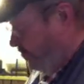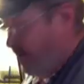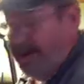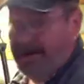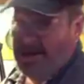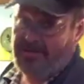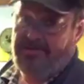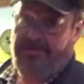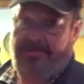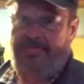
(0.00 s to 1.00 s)
Well, not
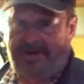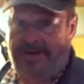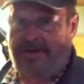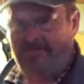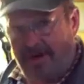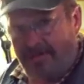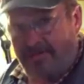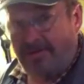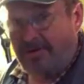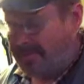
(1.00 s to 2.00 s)
really around the world,